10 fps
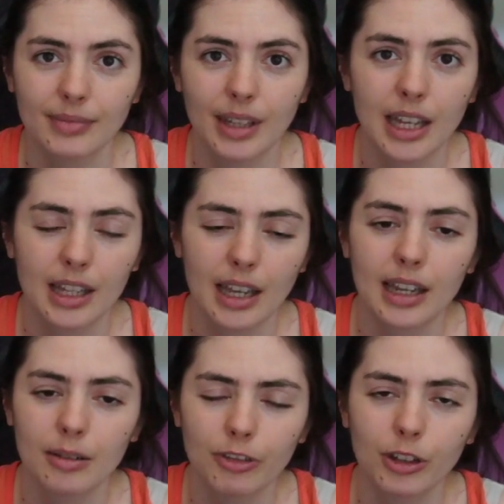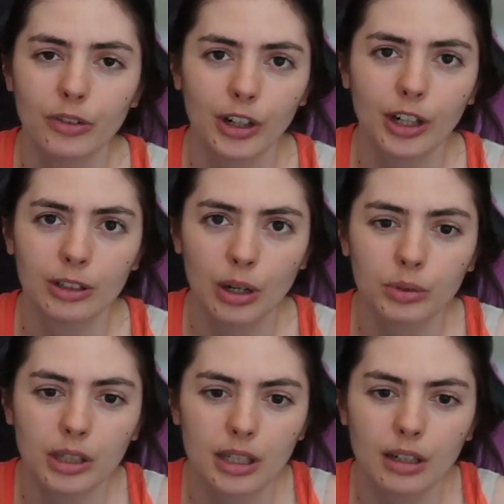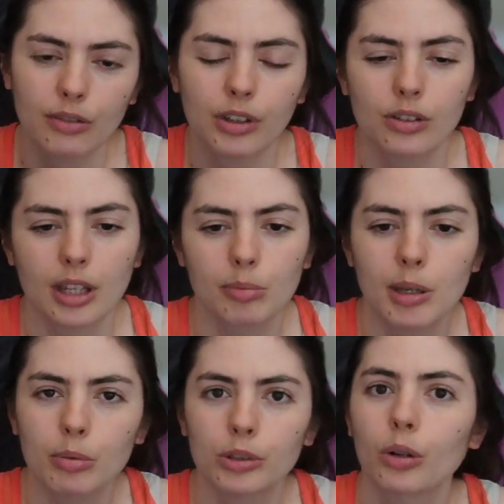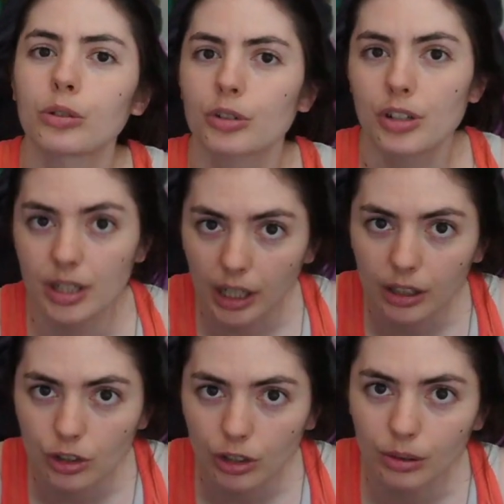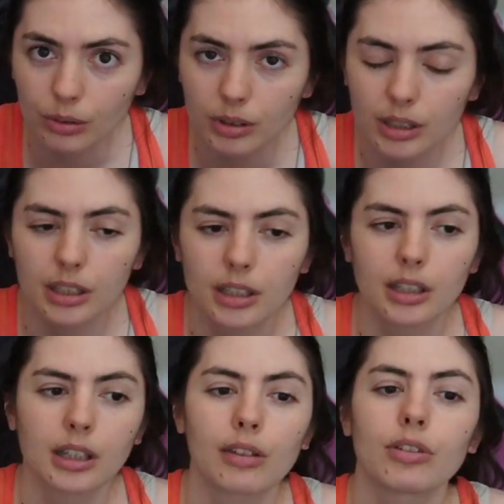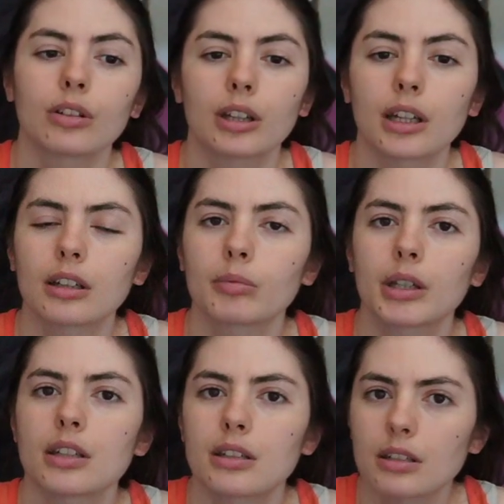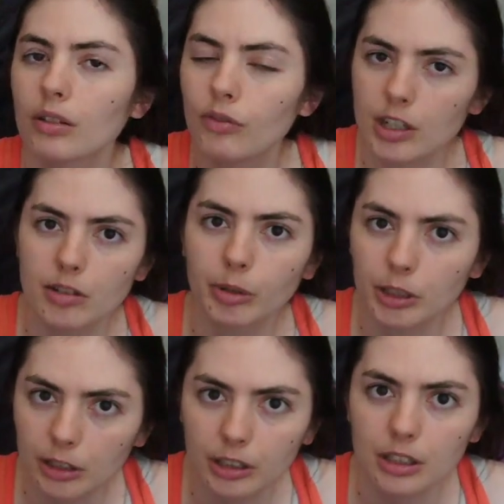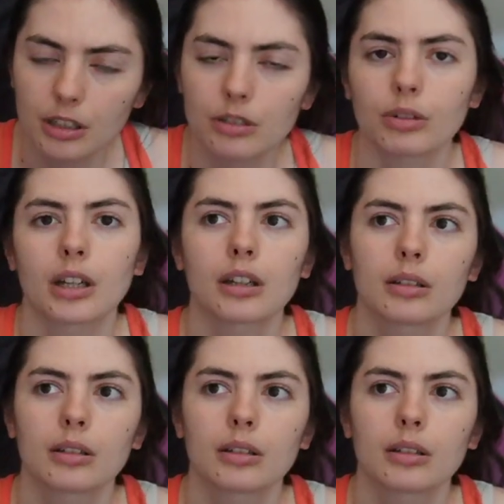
It it can feel very lonely and it feels like people don't understand you. I feel like because it's invisible illnesses, right?